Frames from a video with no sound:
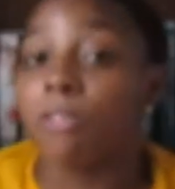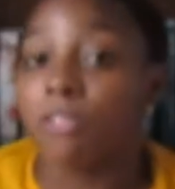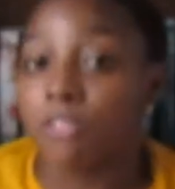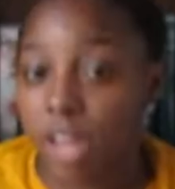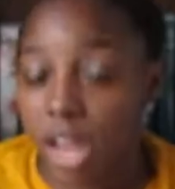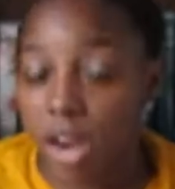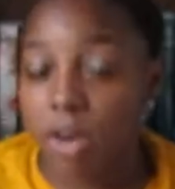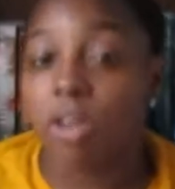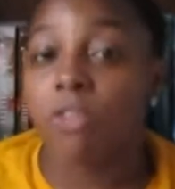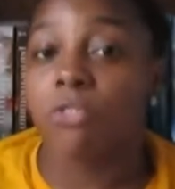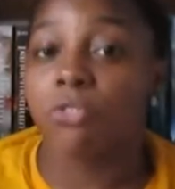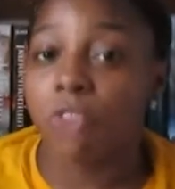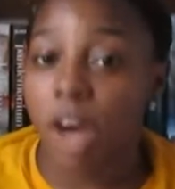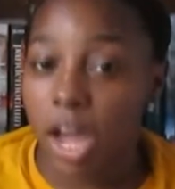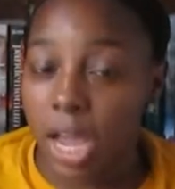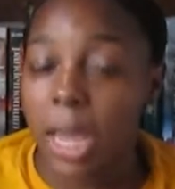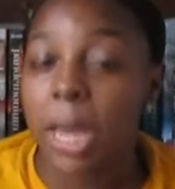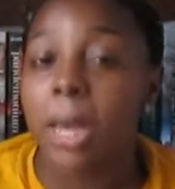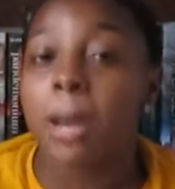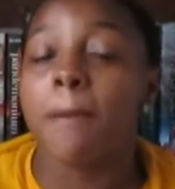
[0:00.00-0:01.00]
very
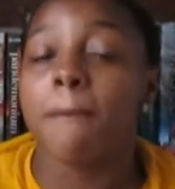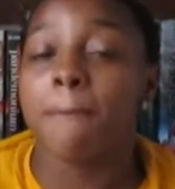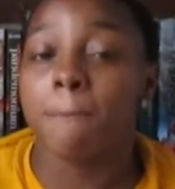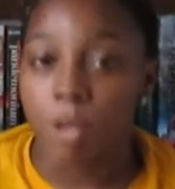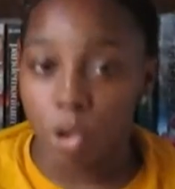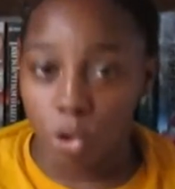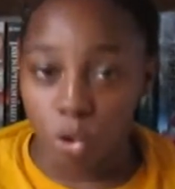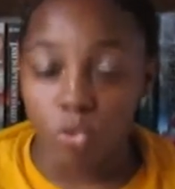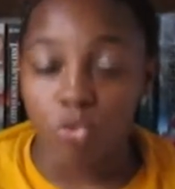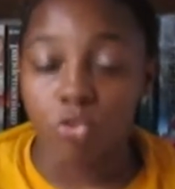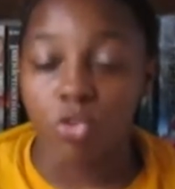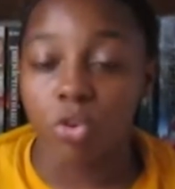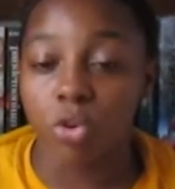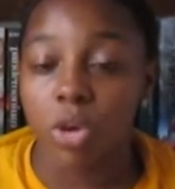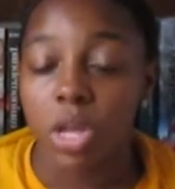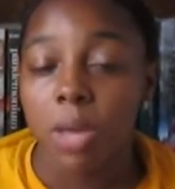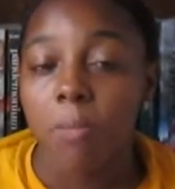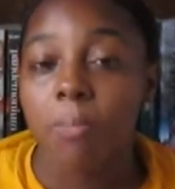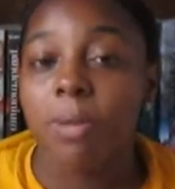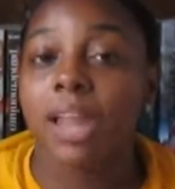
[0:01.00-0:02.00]
fucking beautiful
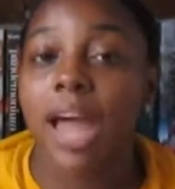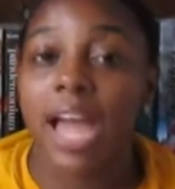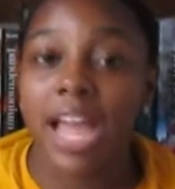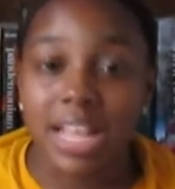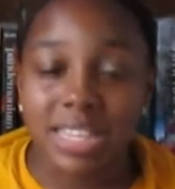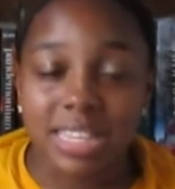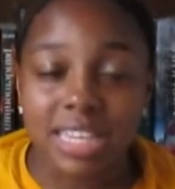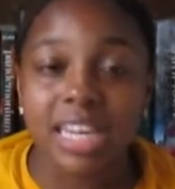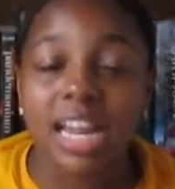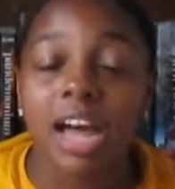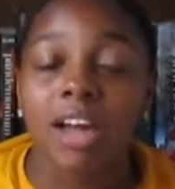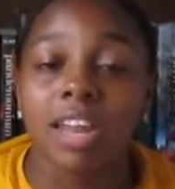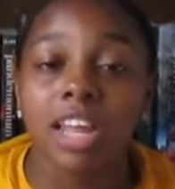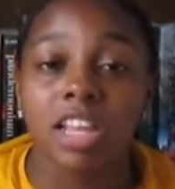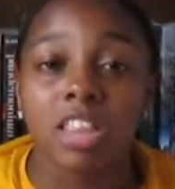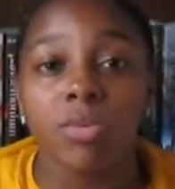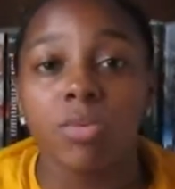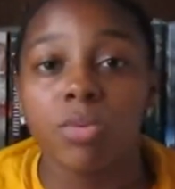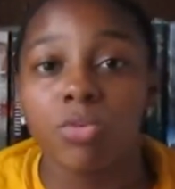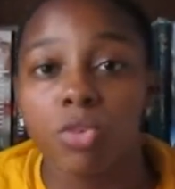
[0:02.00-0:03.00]
but like i said i'll
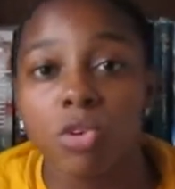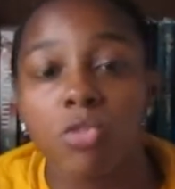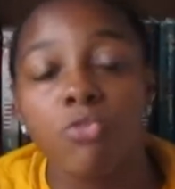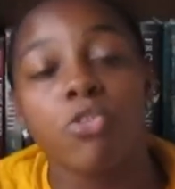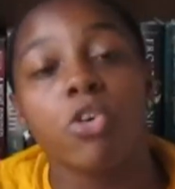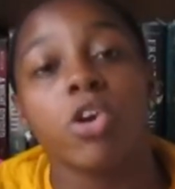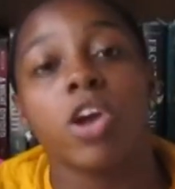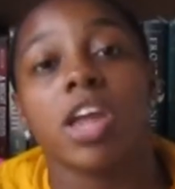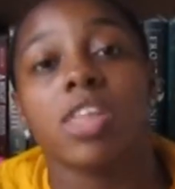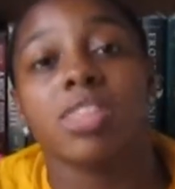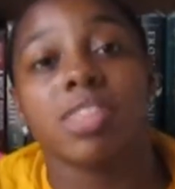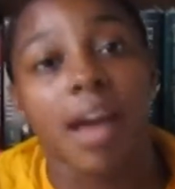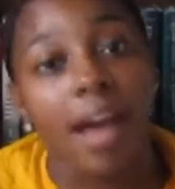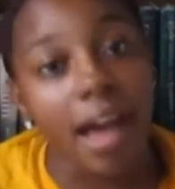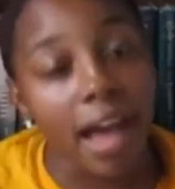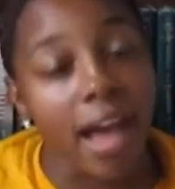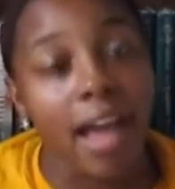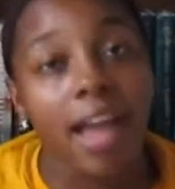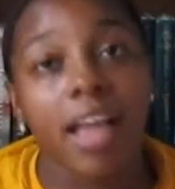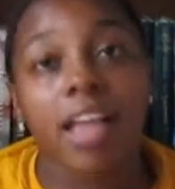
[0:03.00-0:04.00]
link the review for it in the
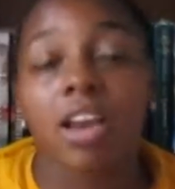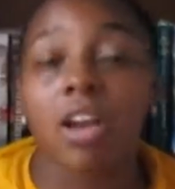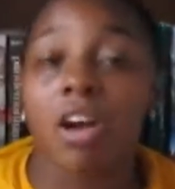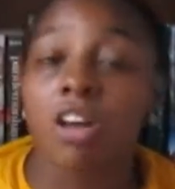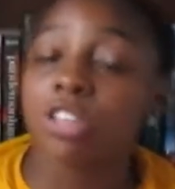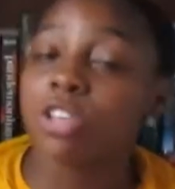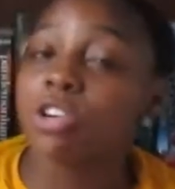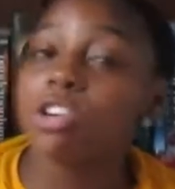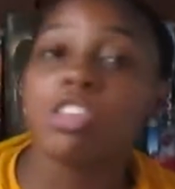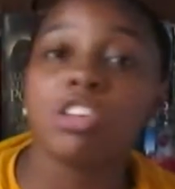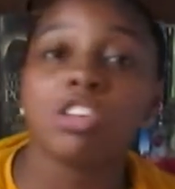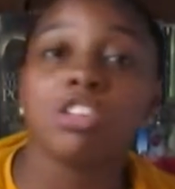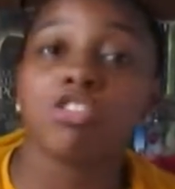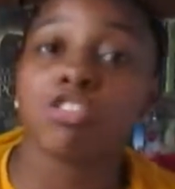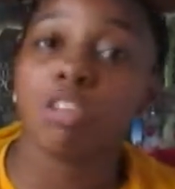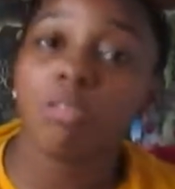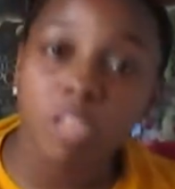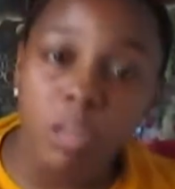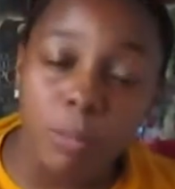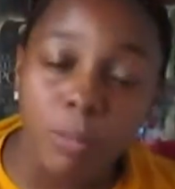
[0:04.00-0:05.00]
eye and also in the
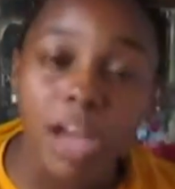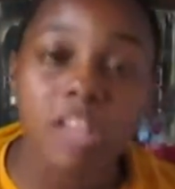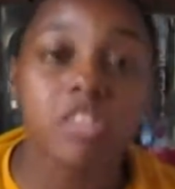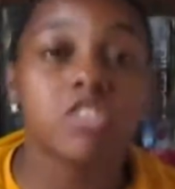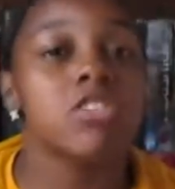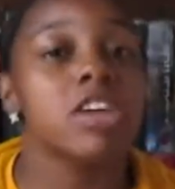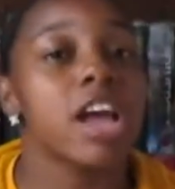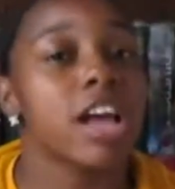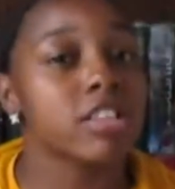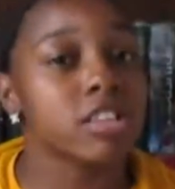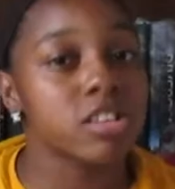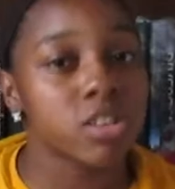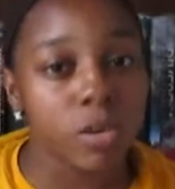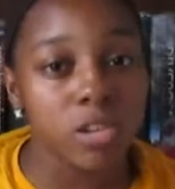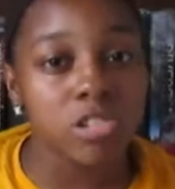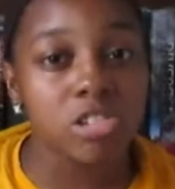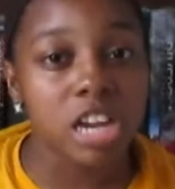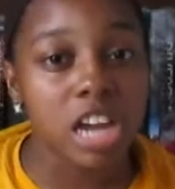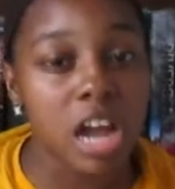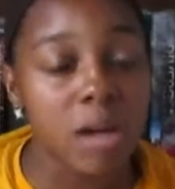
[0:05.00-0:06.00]
description box so you guys can go
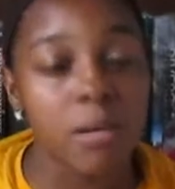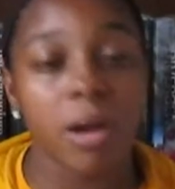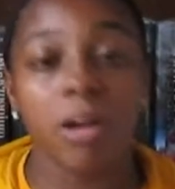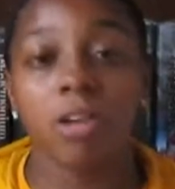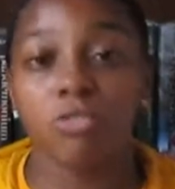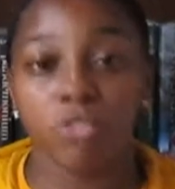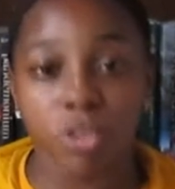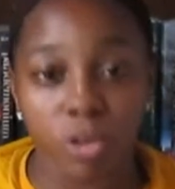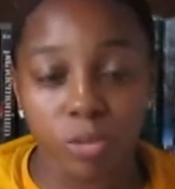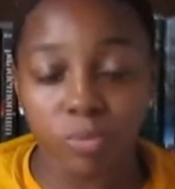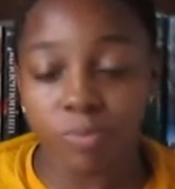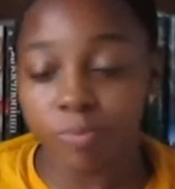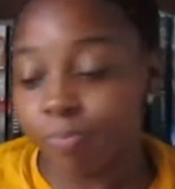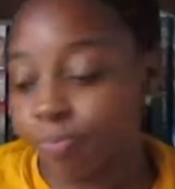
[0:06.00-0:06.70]
and check out my review